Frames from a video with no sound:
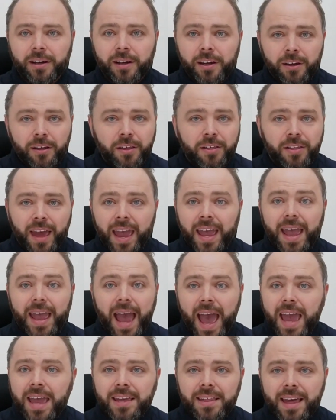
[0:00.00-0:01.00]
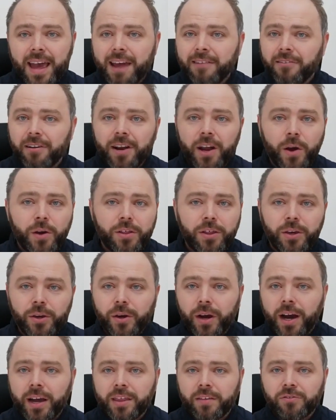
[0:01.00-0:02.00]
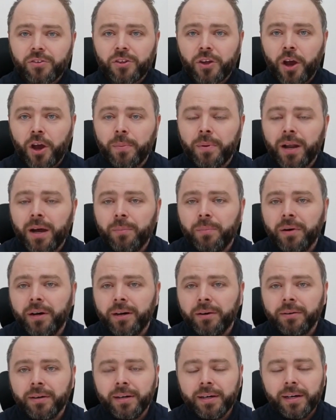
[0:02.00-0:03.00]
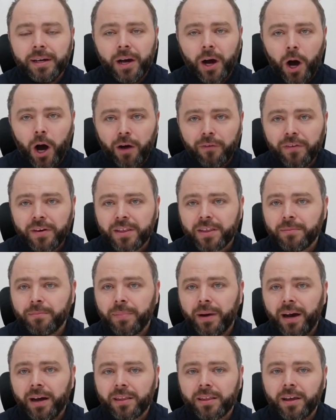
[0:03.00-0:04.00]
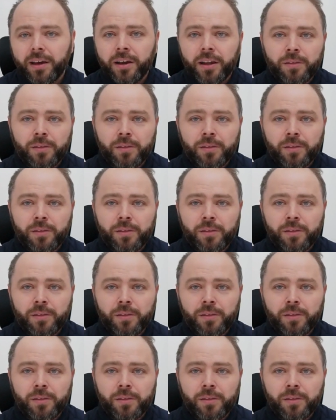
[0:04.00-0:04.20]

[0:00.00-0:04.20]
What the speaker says: say, hey, Sarah, I noticed that you guys have just opened up an office in Barcelona.